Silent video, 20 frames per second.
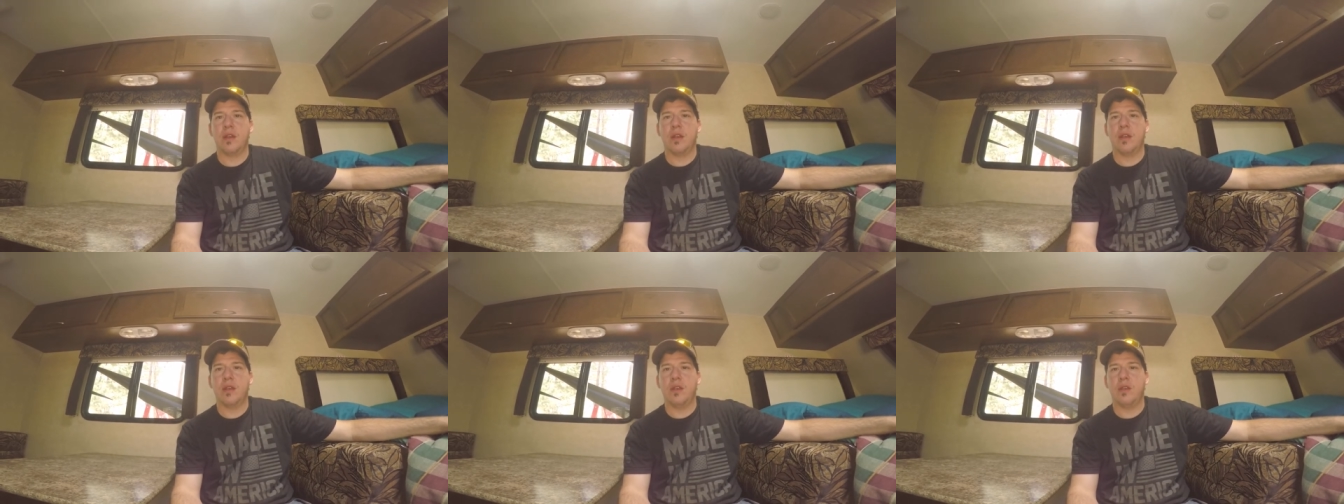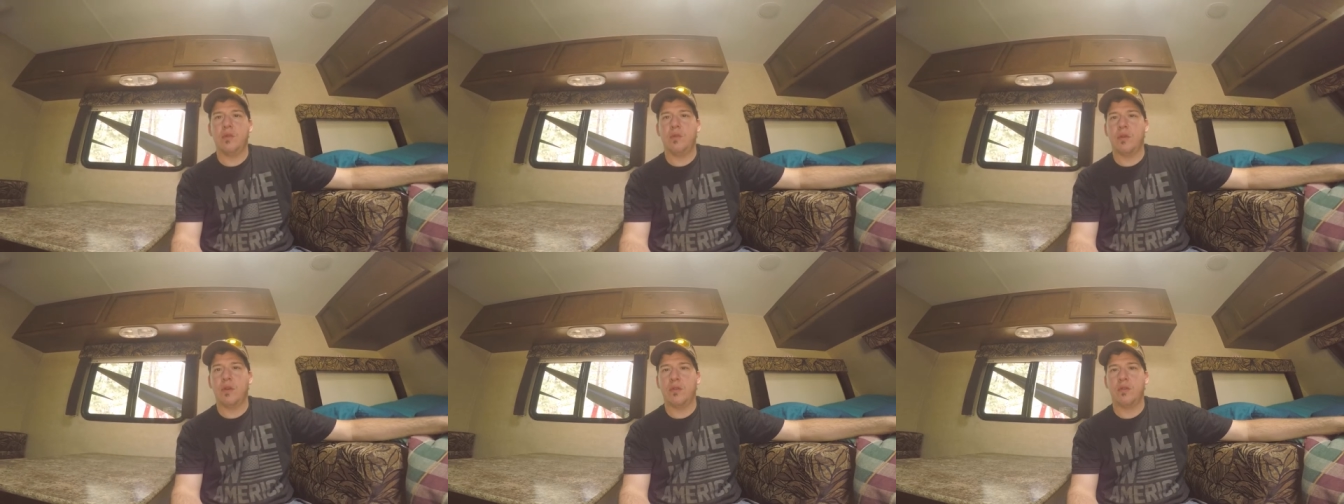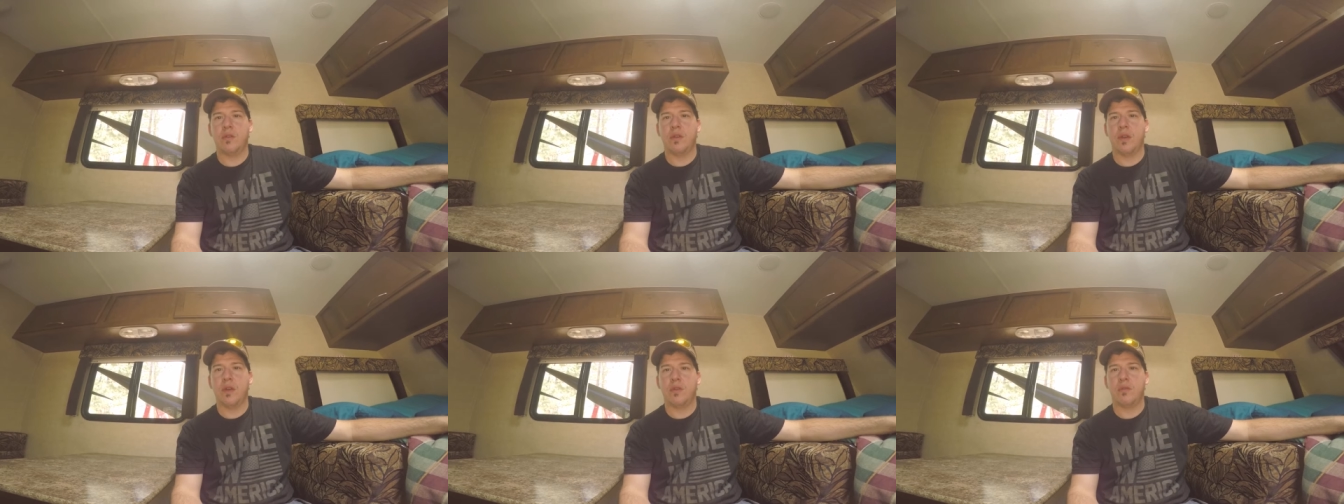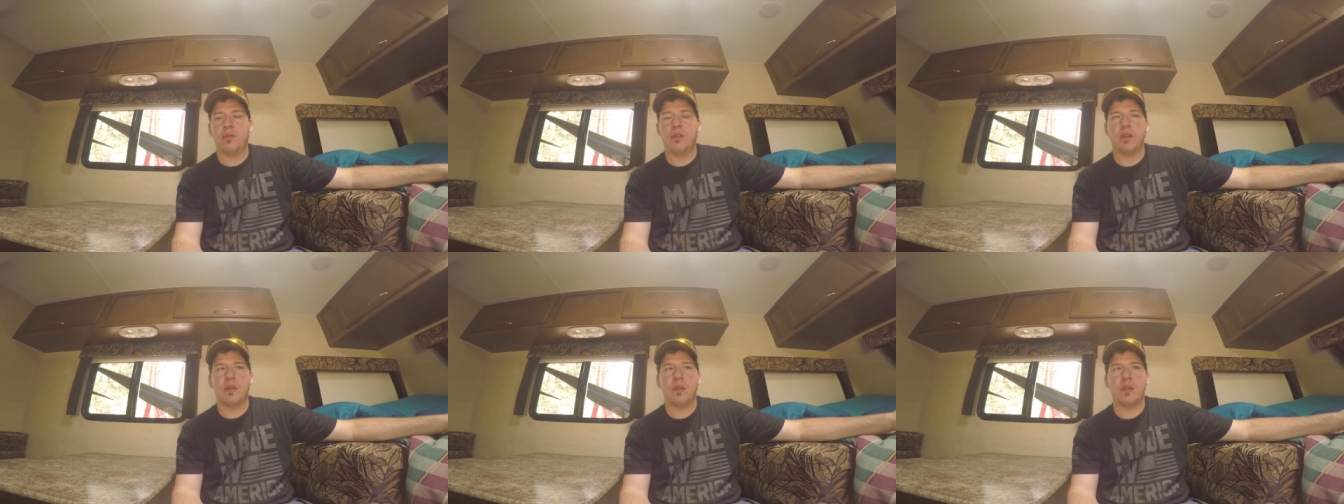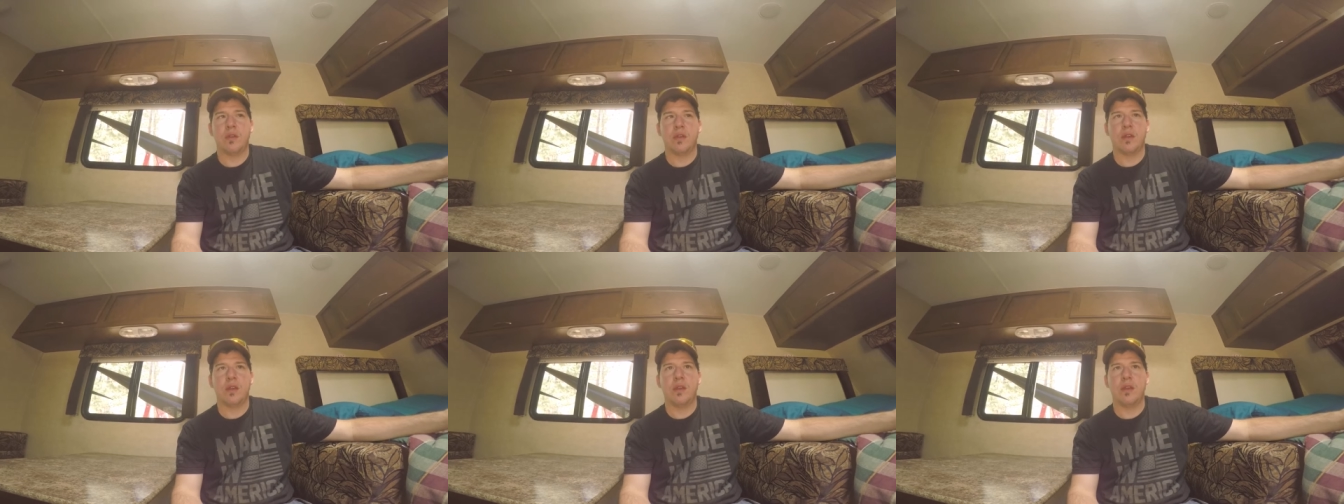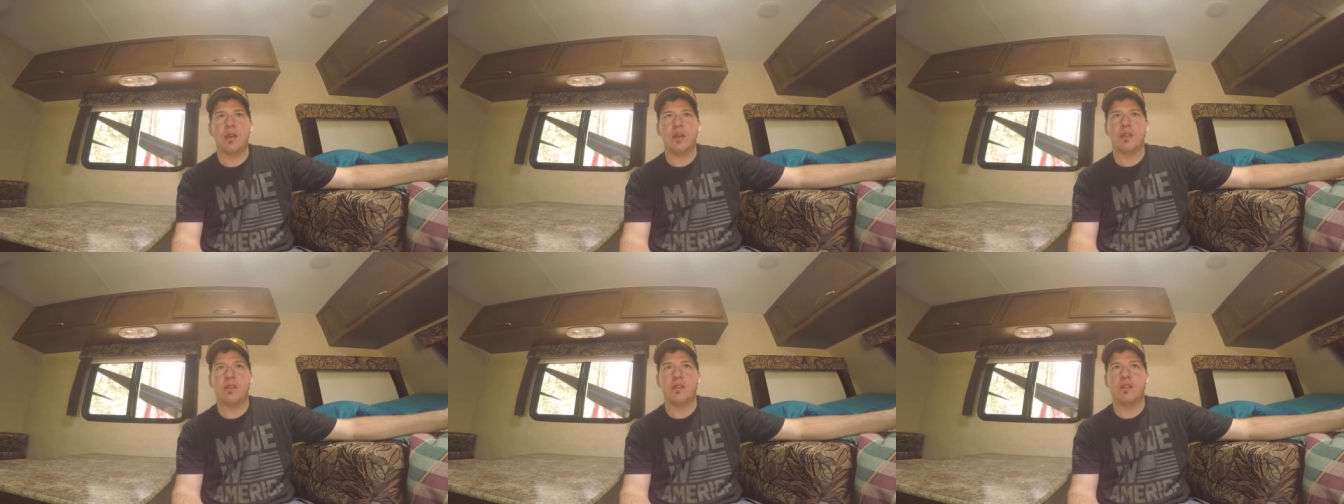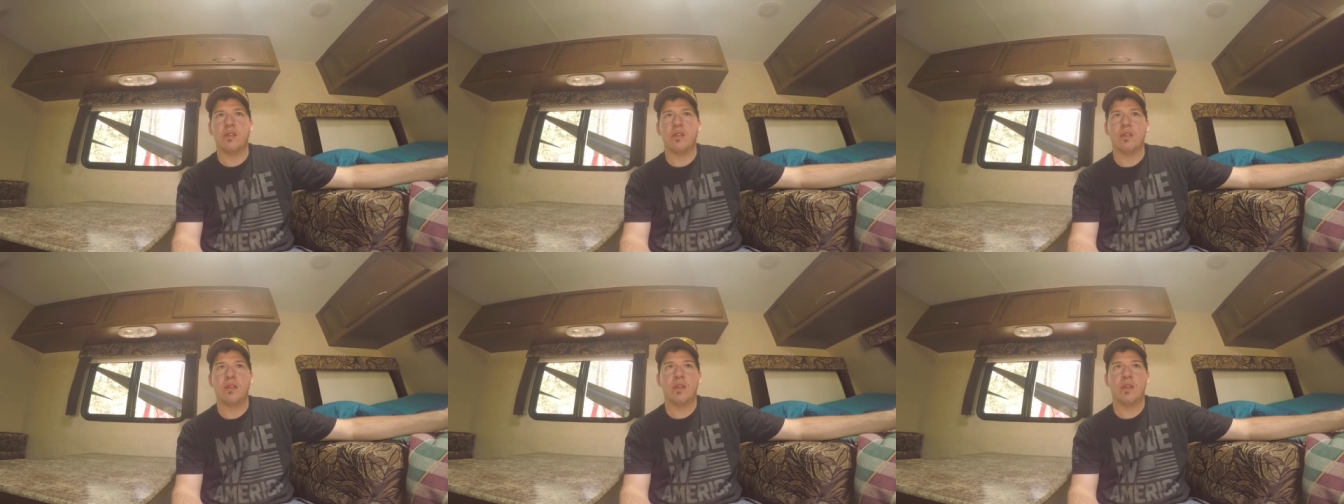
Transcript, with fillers: you won't know is